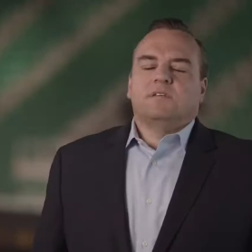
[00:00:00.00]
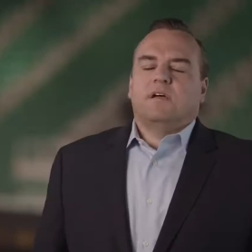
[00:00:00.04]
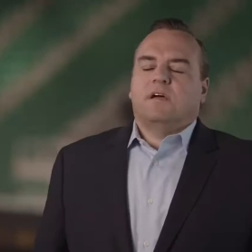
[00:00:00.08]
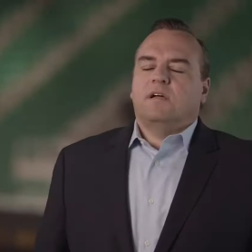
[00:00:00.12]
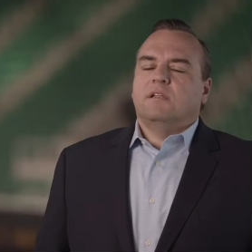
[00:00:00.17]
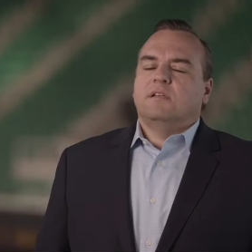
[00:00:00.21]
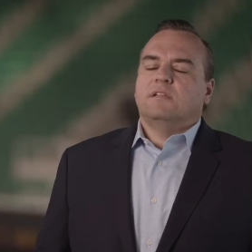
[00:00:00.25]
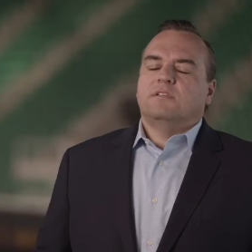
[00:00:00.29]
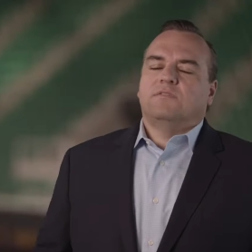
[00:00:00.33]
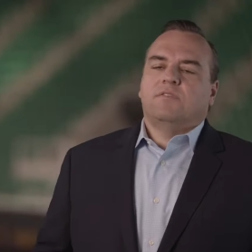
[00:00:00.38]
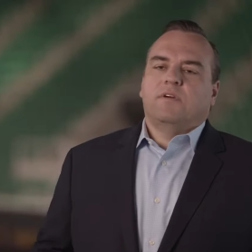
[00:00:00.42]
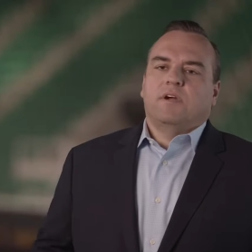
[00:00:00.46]

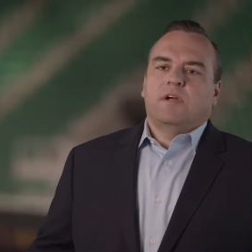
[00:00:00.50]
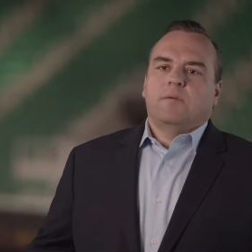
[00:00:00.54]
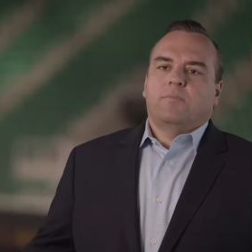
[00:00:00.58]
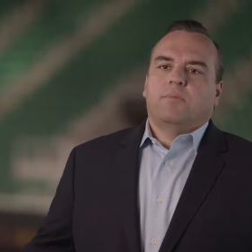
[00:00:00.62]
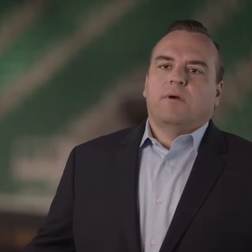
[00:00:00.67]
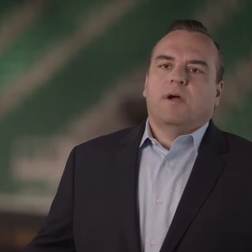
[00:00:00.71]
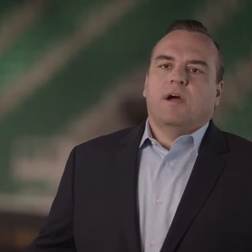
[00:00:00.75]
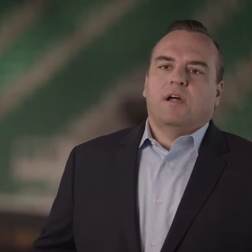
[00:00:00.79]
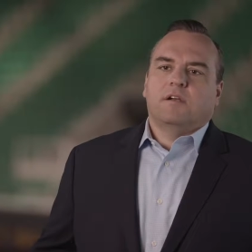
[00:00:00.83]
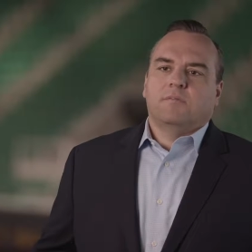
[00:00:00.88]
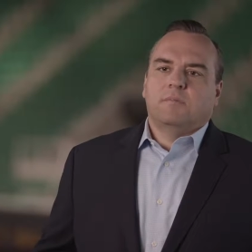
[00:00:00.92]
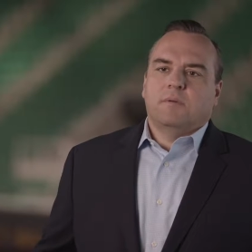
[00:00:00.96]
Solid is very
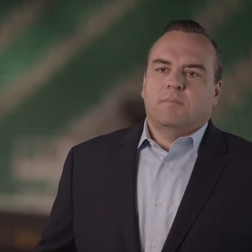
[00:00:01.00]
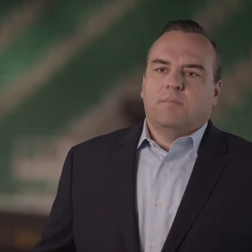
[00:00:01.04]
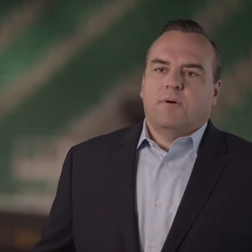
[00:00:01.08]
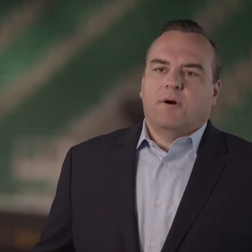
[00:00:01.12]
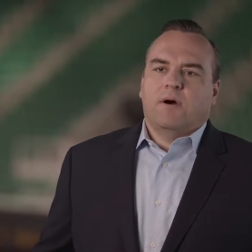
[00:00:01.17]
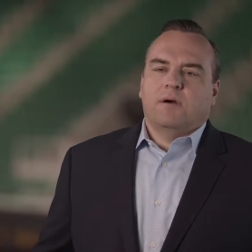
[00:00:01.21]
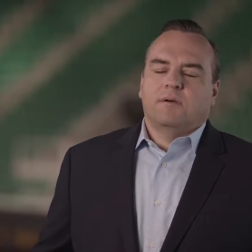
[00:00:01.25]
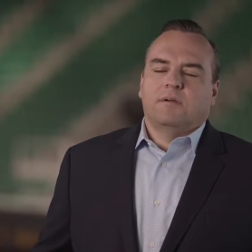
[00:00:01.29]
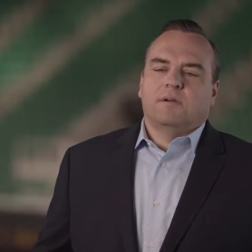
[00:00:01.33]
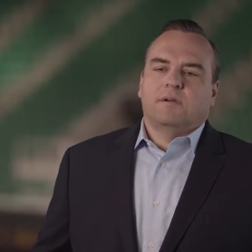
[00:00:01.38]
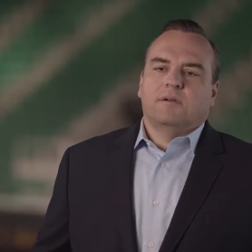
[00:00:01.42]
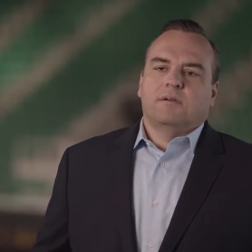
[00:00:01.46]
proud to be
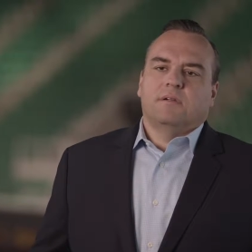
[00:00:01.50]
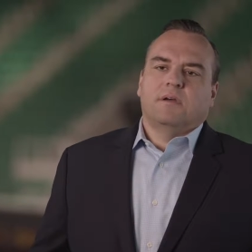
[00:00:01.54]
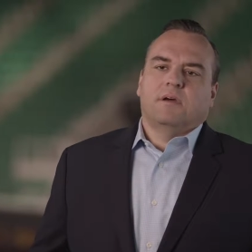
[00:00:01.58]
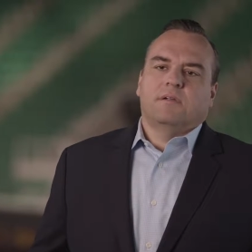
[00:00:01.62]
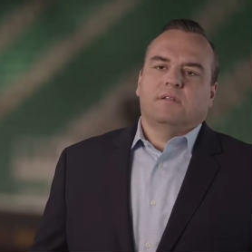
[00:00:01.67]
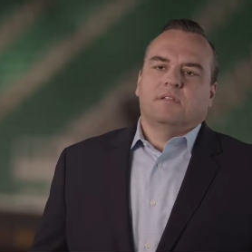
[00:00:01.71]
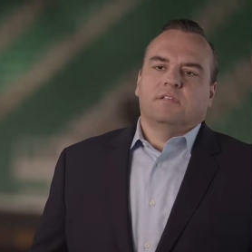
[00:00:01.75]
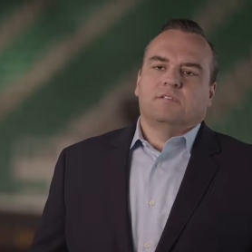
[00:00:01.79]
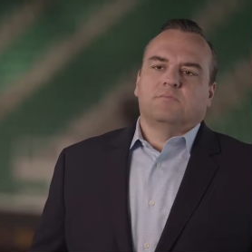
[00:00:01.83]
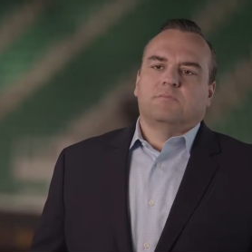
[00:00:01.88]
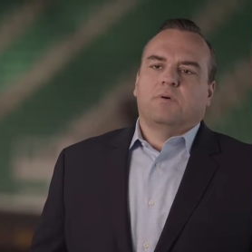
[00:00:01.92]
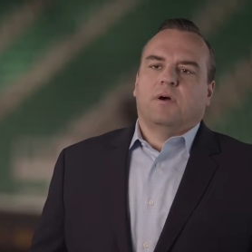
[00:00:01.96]
partnered on
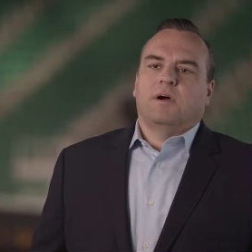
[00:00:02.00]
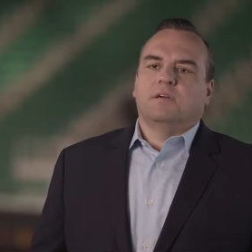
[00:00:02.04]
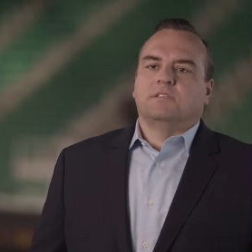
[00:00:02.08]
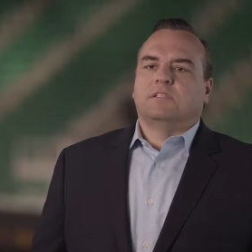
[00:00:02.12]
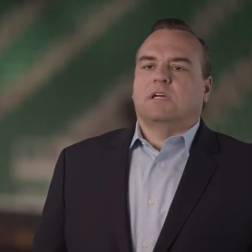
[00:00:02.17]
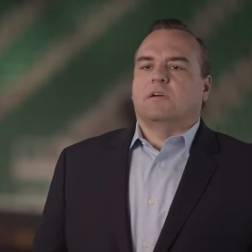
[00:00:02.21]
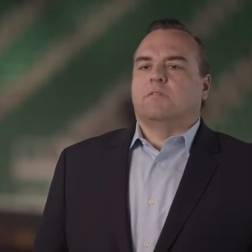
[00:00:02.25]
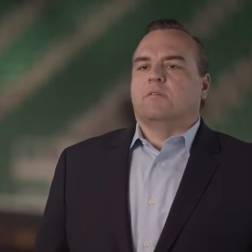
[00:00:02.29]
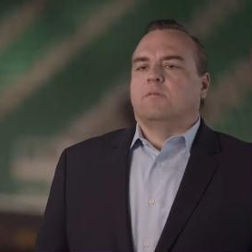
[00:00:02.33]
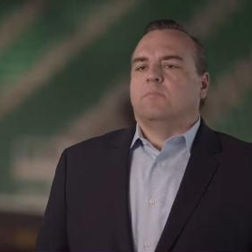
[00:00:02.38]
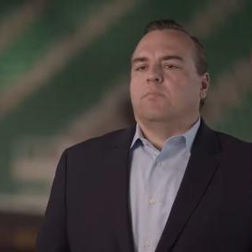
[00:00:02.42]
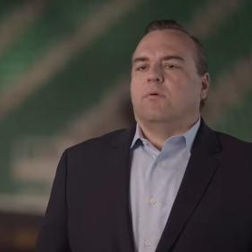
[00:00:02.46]
this
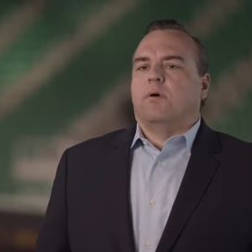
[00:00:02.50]
project with